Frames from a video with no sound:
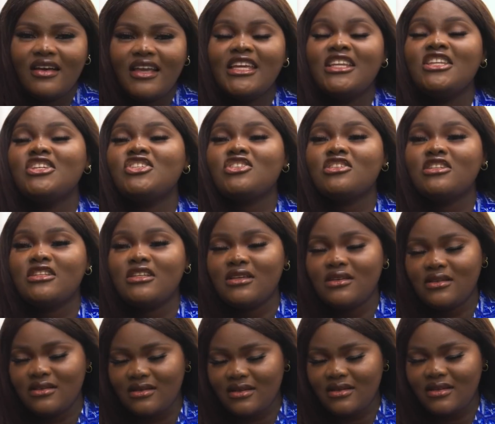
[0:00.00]

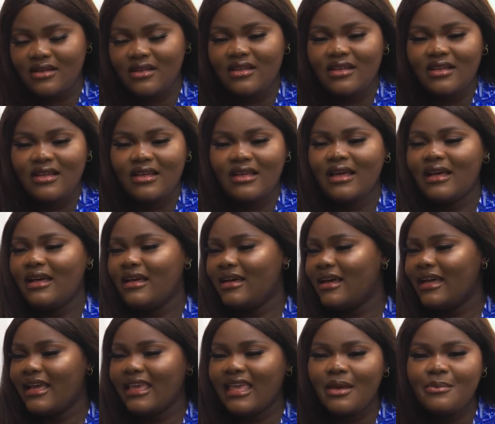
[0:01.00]
Initially,
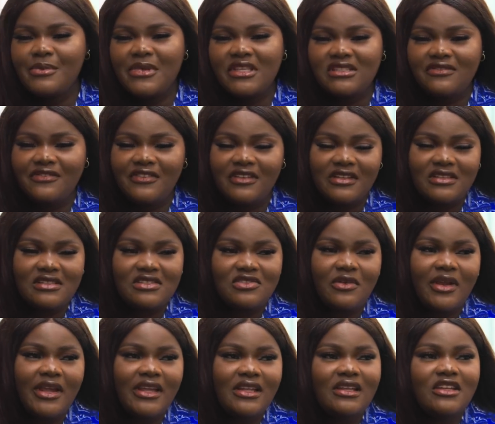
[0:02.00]
I get mixed
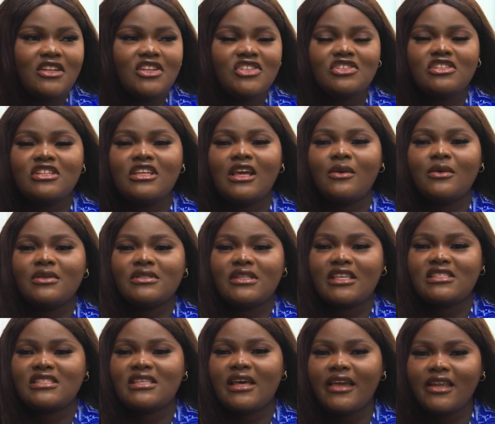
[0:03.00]
feelings, right? Initially, I was
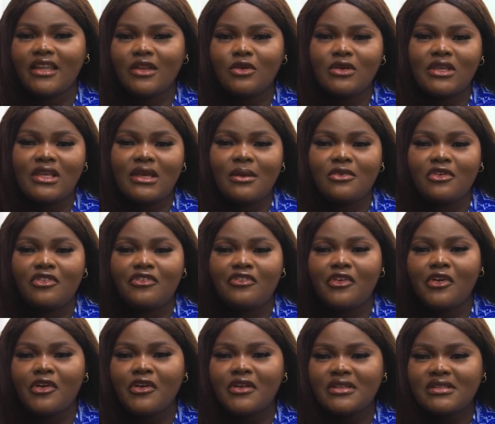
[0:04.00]
excited. Okay, I'm the
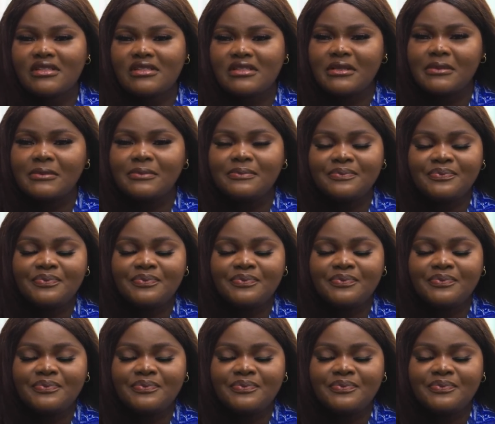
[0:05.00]
first.